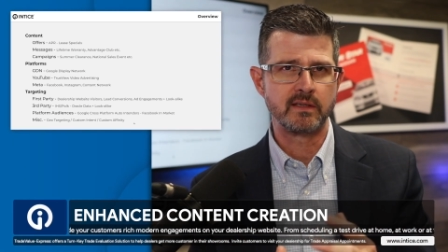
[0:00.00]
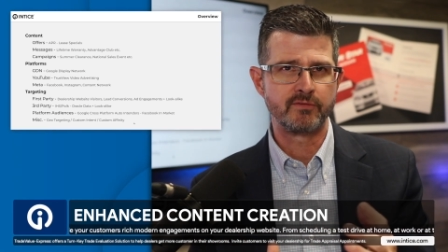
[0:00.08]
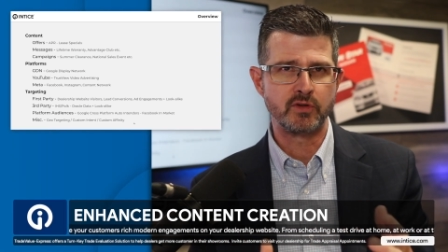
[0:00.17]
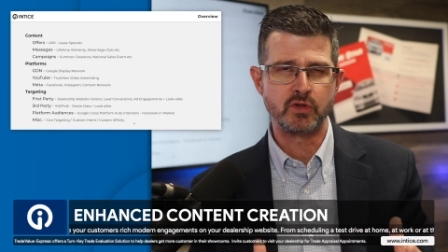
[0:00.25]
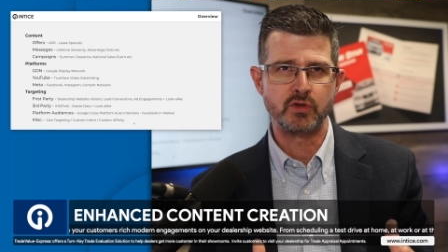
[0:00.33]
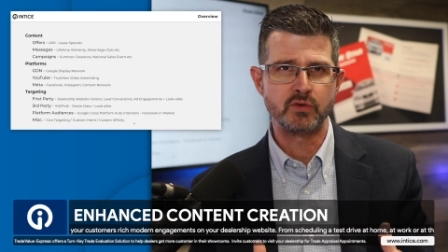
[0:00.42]
if
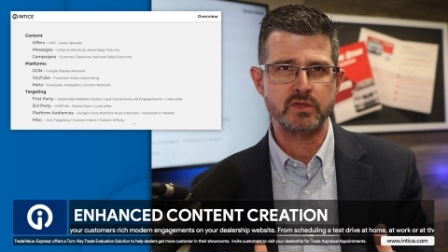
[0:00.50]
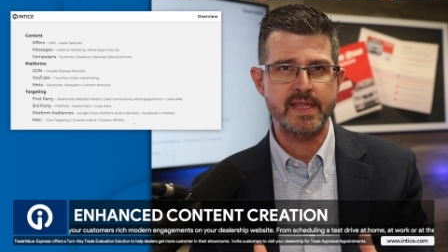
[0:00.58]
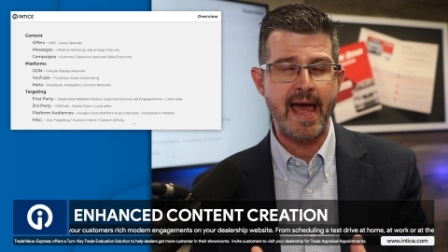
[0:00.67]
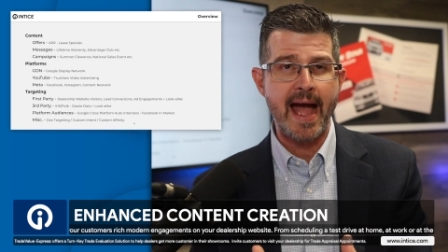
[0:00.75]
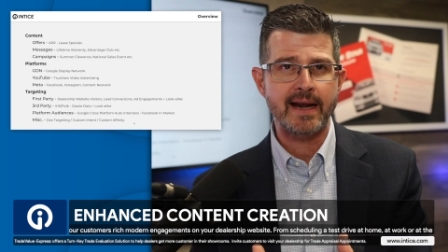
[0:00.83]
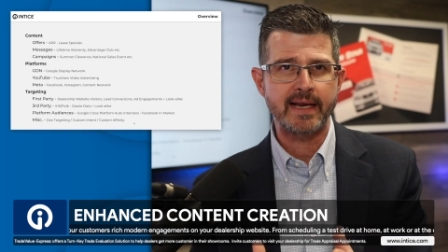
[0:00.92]
you use
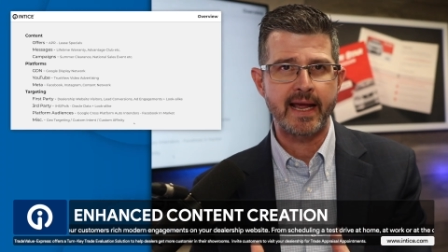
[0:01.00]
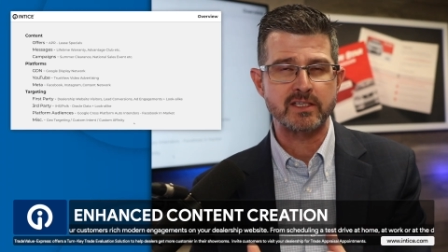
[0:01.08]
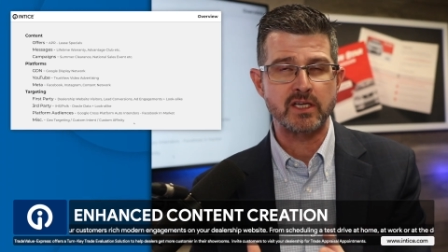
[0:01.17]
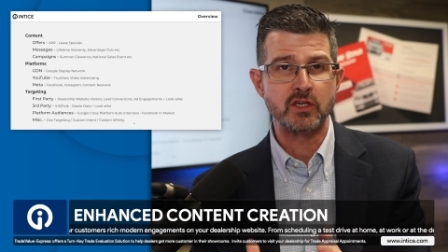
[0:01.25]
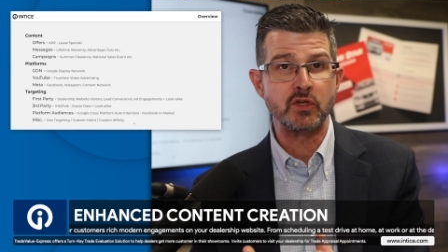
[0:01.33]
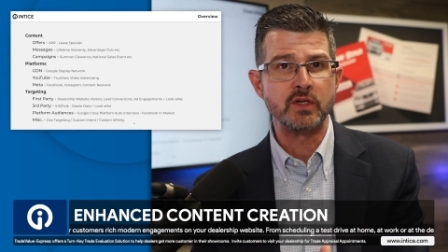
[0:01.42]
that as
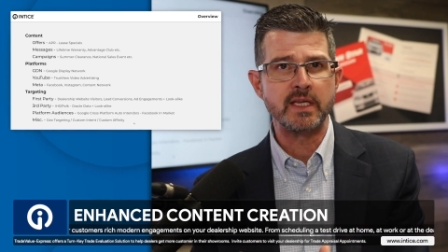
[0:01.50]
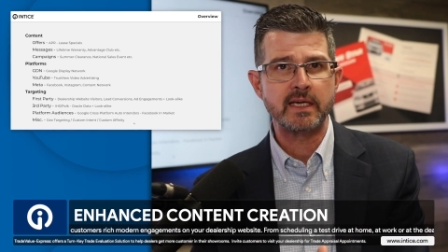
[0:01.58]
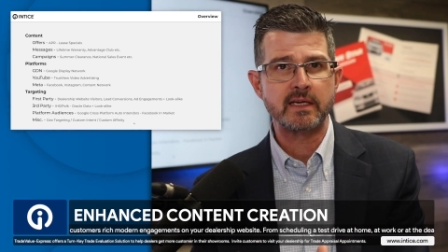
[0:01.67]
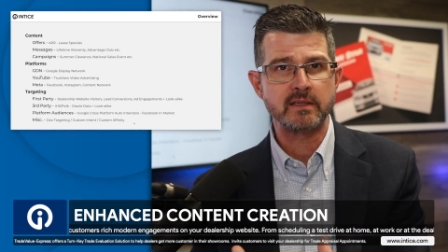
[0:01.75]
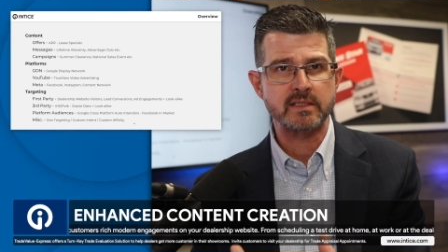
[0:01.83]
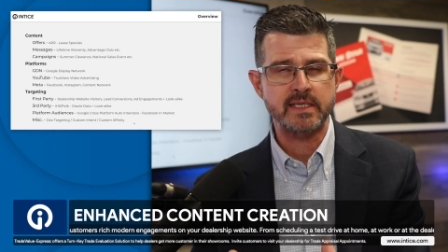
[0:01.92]
a
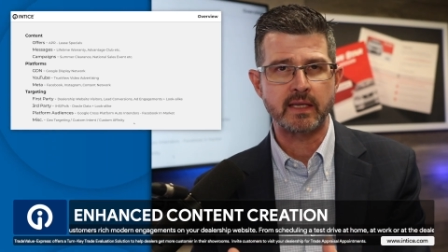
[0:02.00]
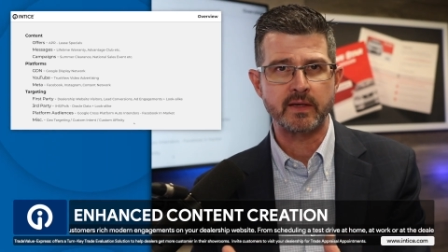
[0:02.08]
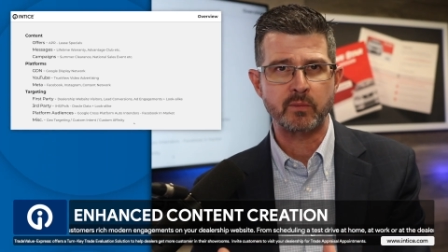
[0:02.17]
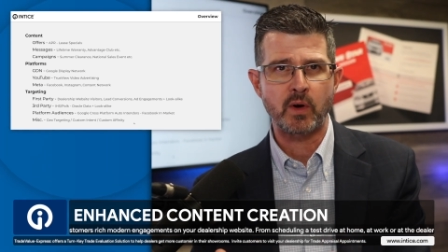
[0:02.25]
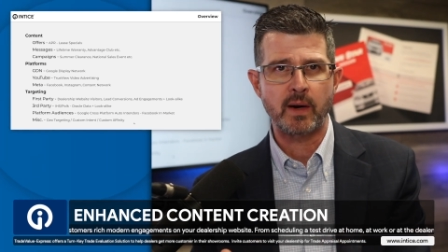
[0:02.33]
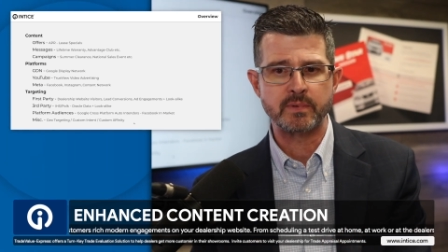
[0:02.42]
unique selling
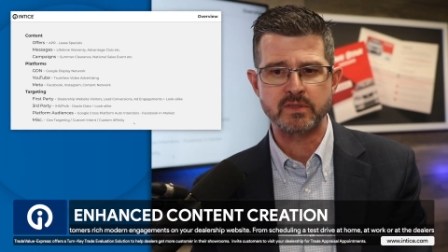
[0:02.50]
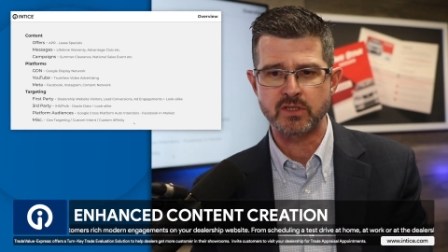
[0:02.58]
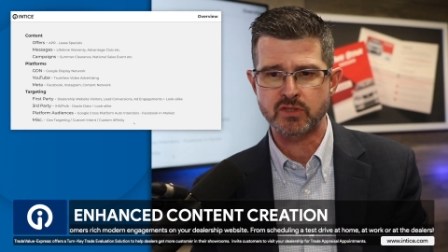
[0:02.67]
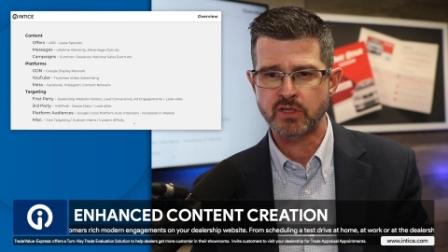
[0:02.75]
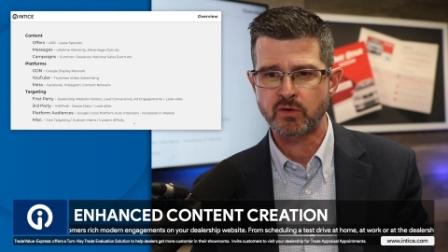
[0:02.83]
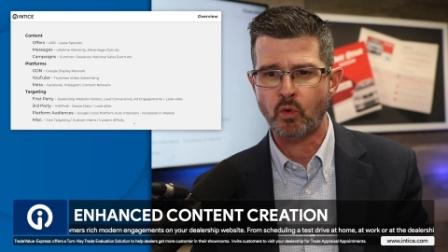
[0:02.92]

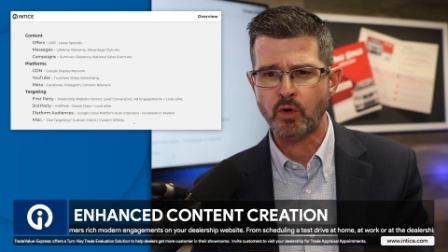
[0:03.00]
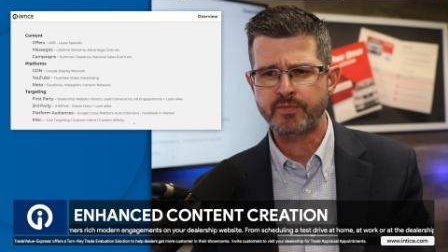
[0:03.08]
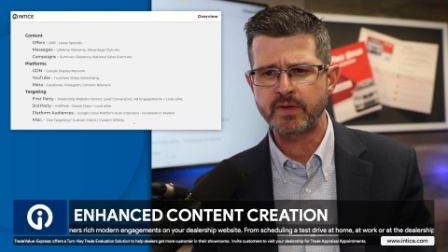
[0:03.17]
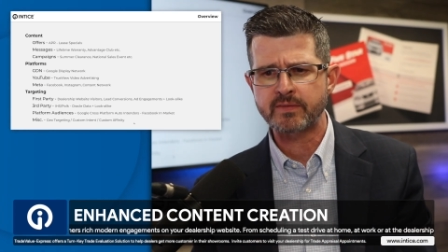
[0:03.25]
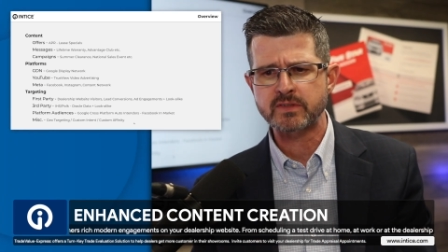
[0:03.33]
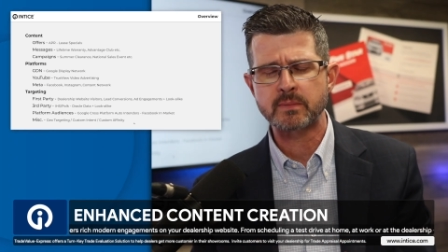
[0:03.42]
proposition, or if
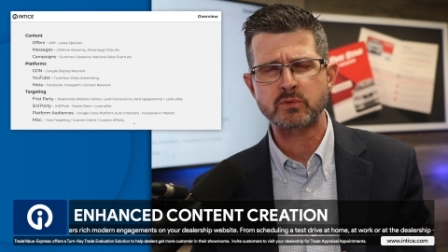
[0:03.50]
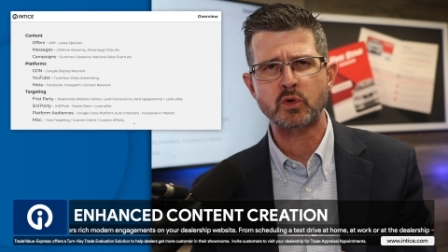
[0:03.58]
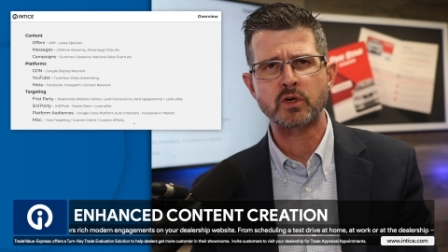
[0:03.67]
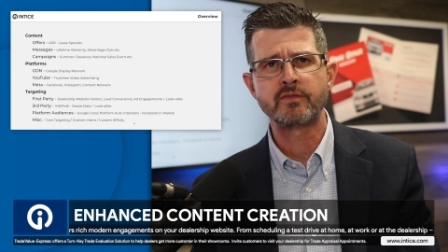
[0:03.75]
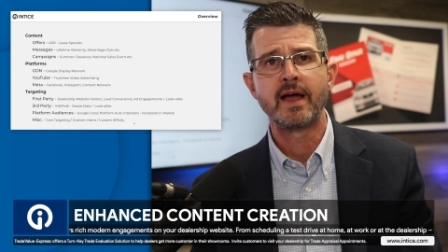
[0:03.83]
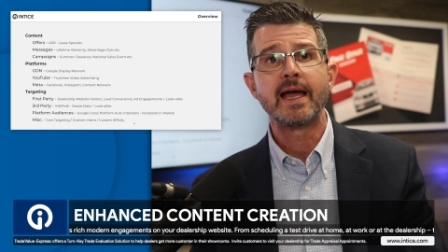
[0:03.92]
you have some
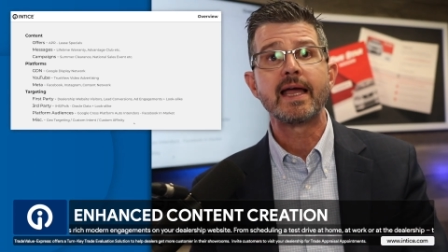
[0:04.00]
sort of